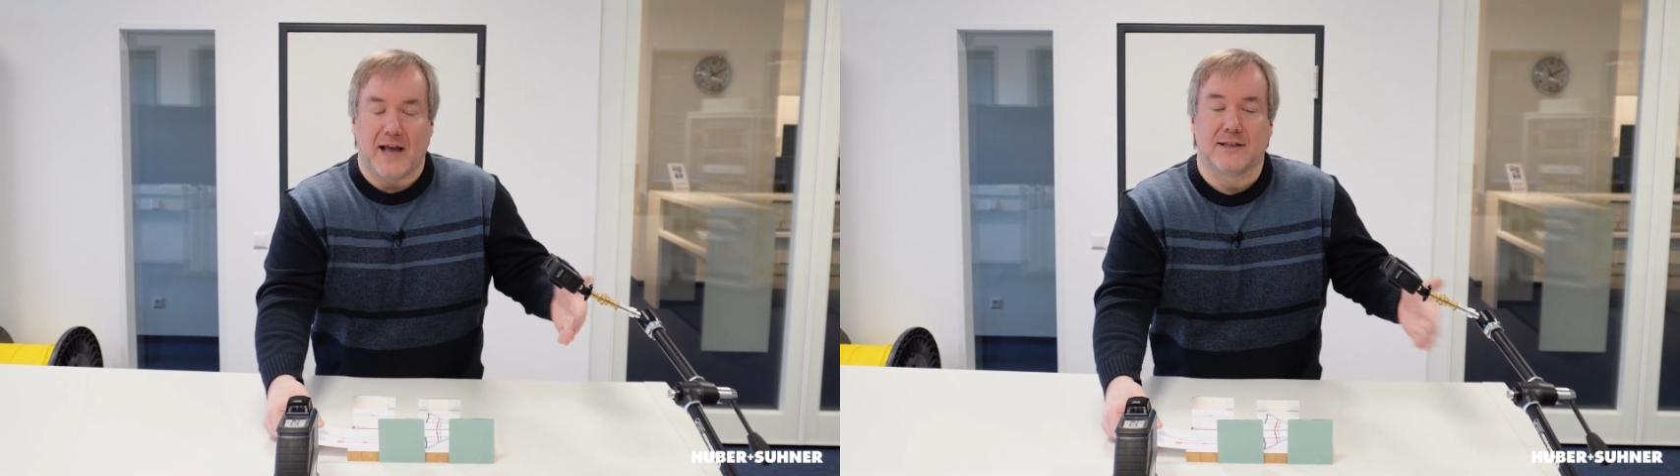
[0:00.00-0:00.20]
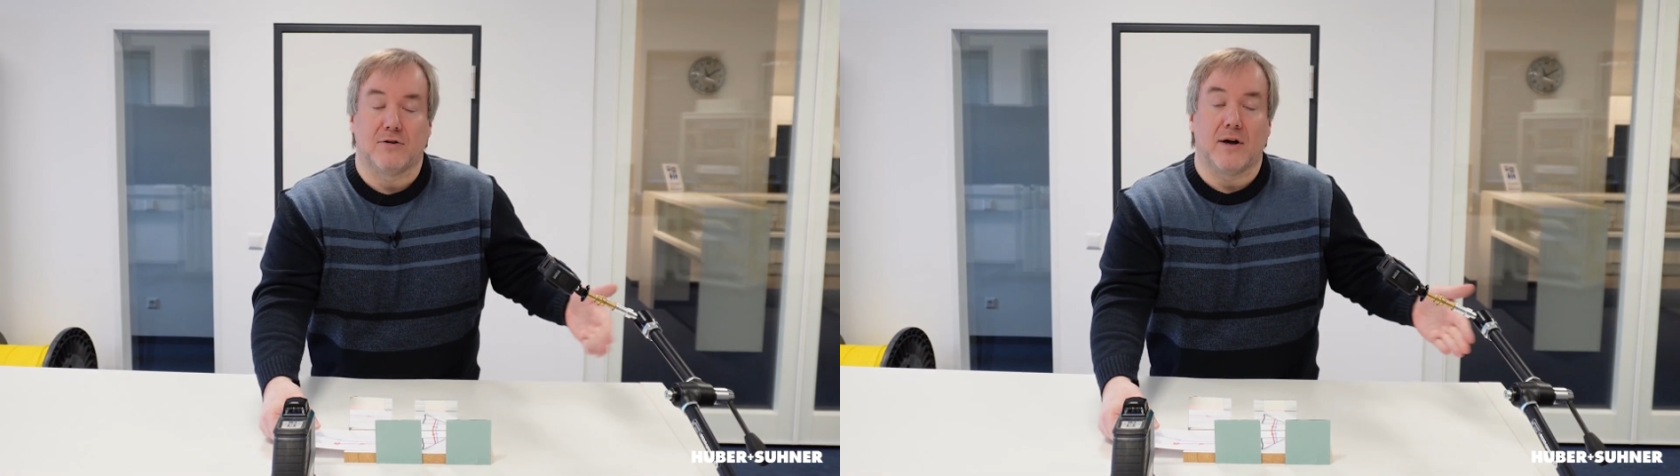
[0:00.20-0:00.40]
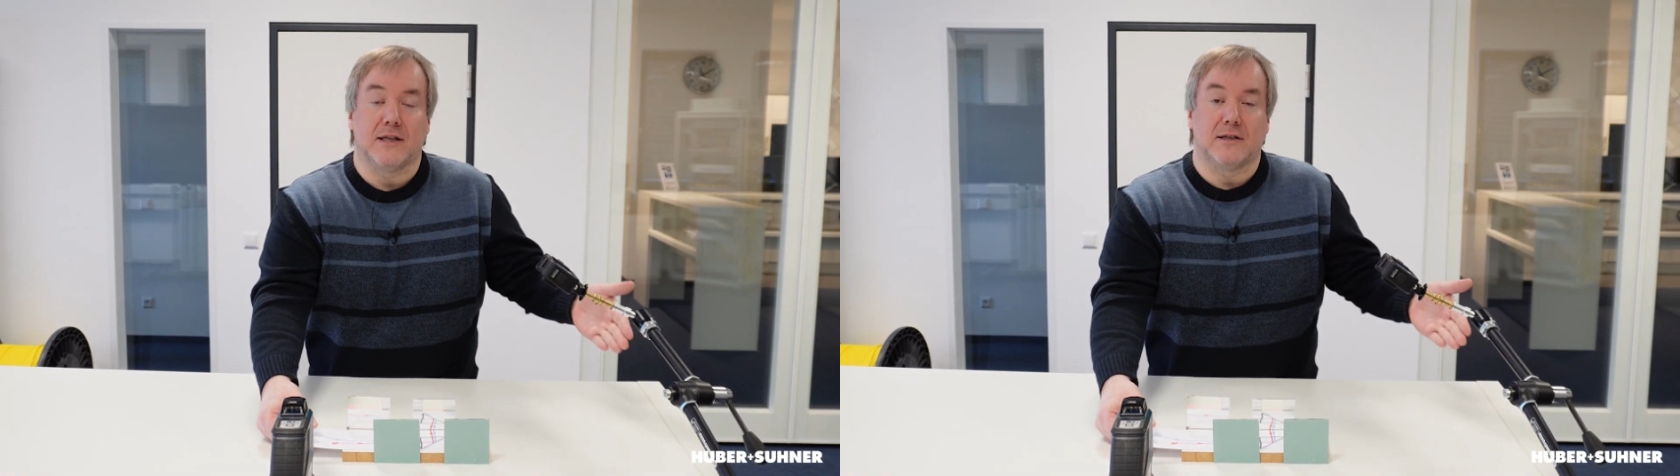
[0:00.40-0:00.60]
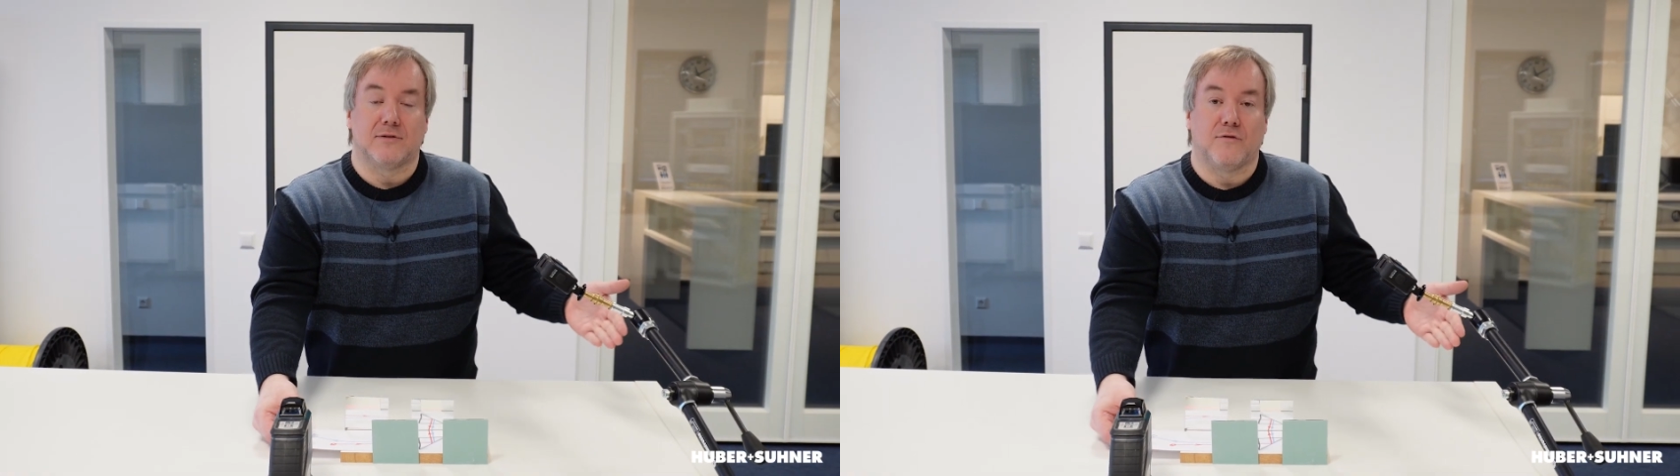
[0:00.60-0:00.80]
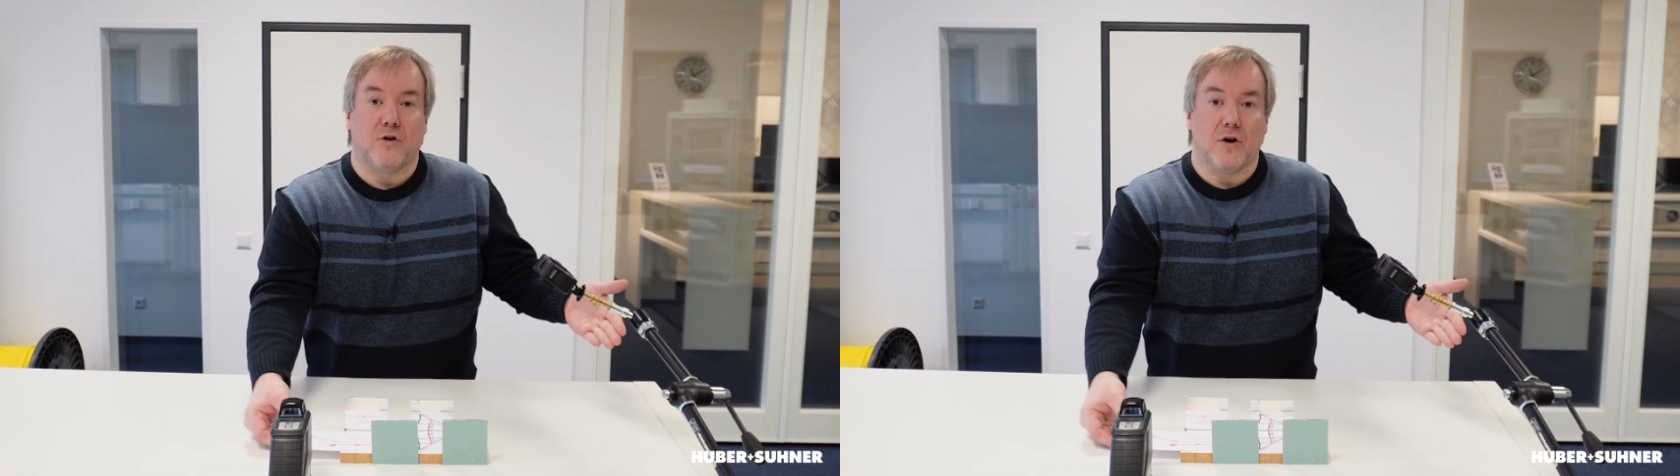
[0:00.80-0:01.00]
and so on and
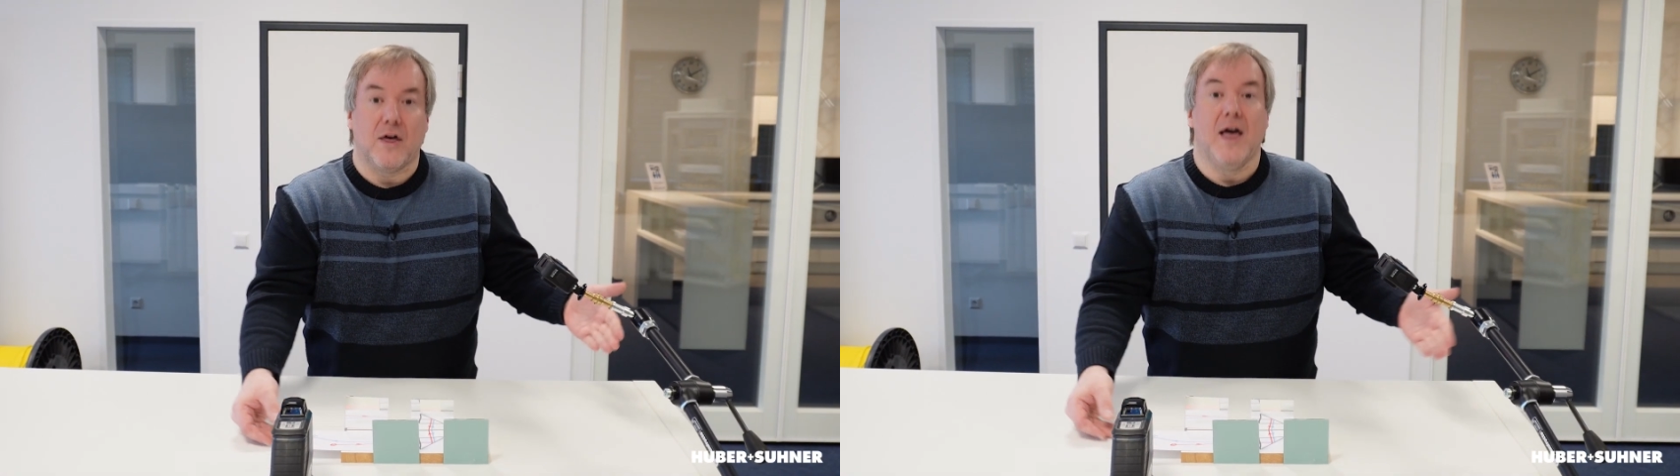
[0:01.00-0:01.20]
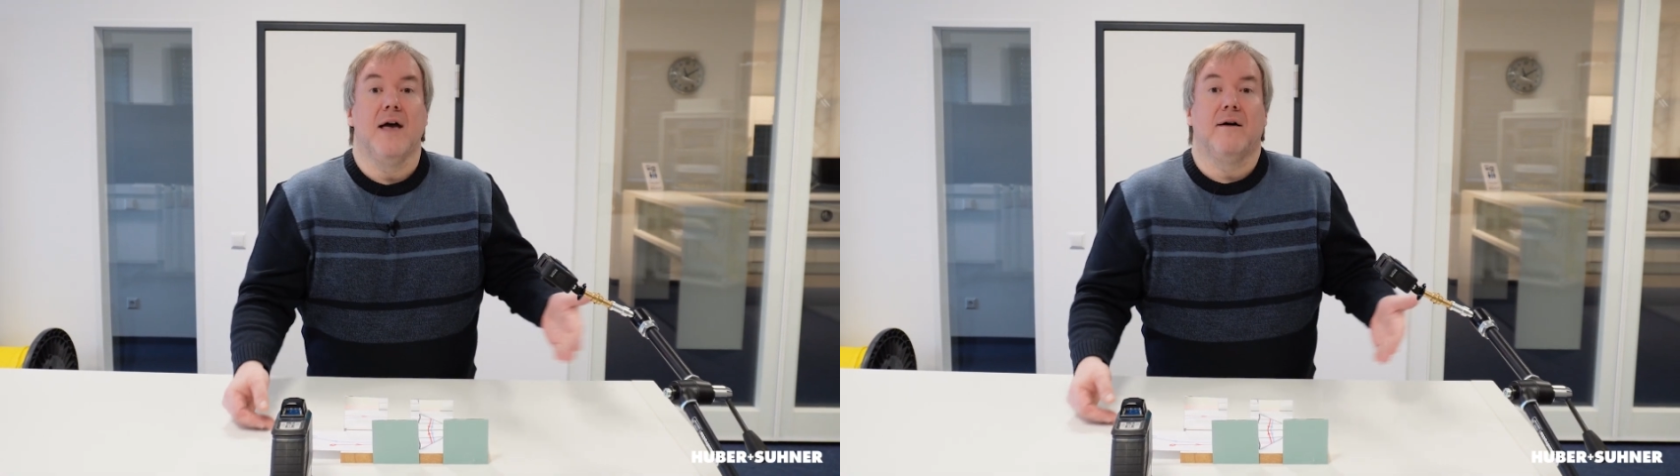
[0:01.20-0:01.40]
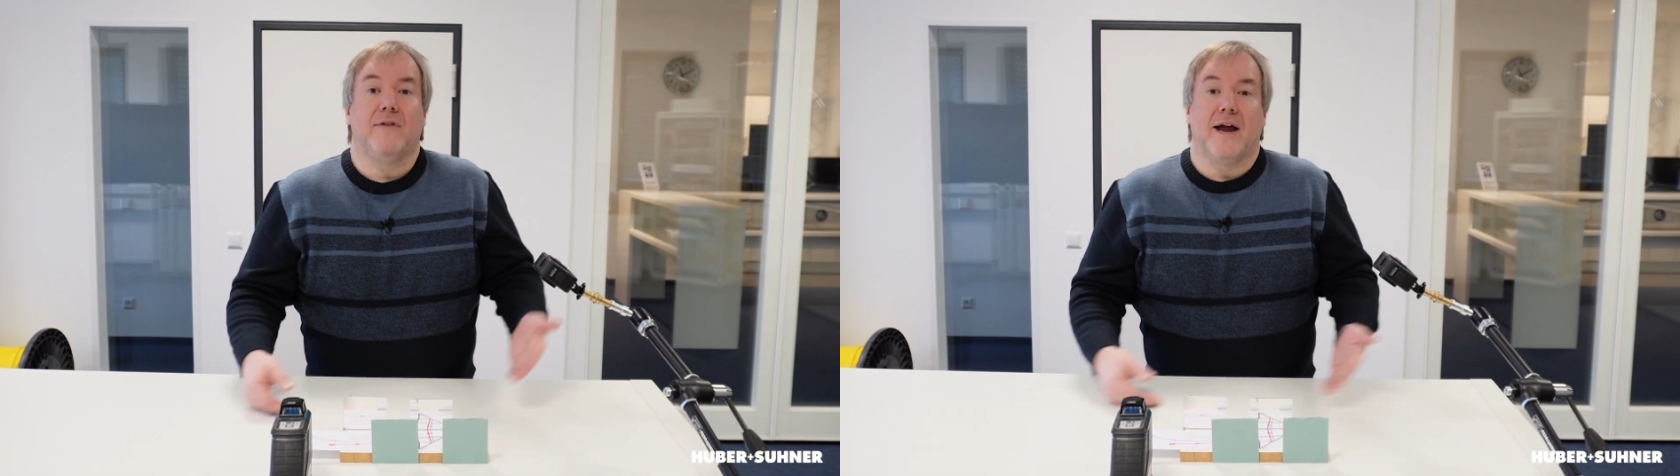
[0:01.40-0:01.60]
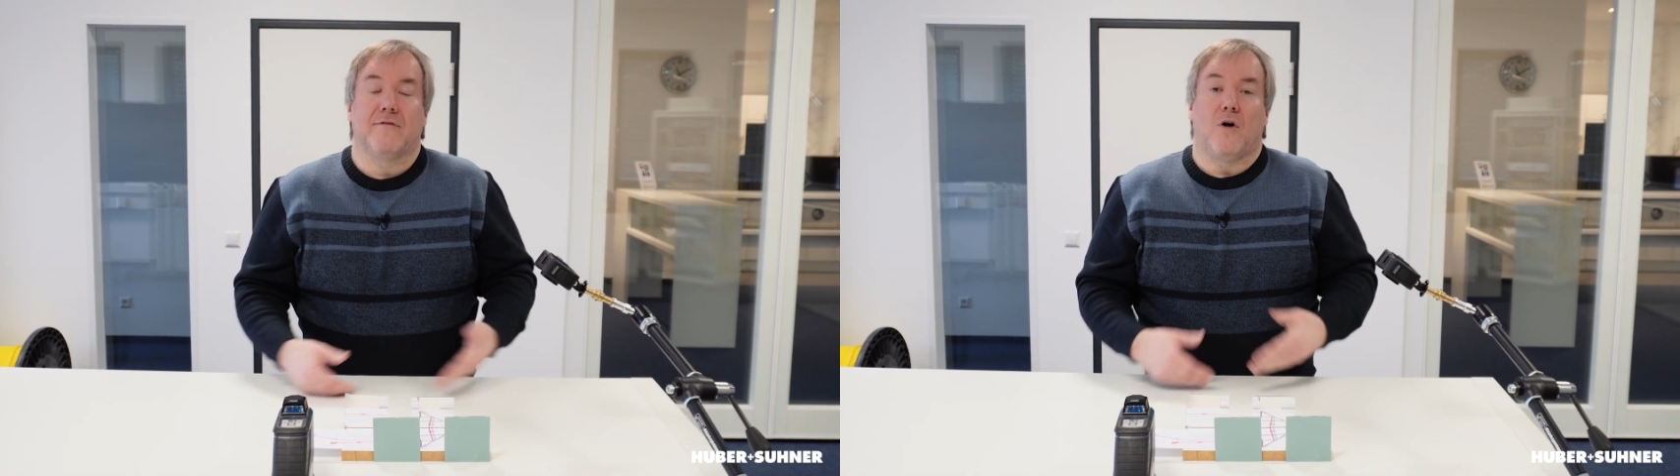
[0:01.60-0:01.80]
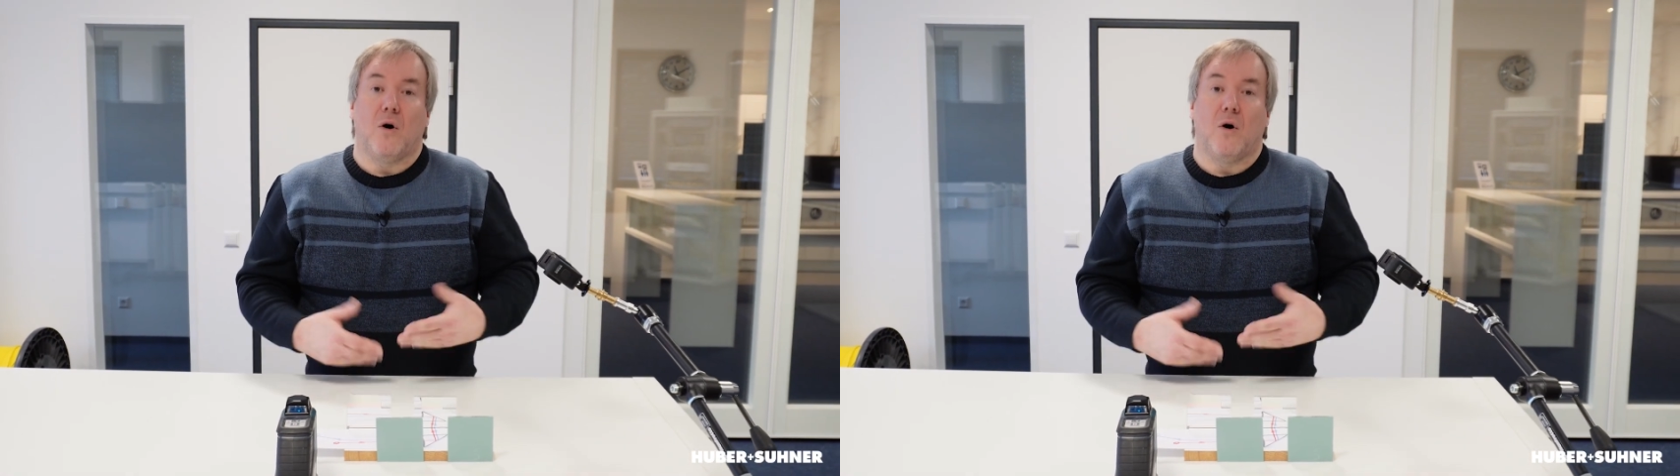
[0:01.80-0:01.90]
so forth, we have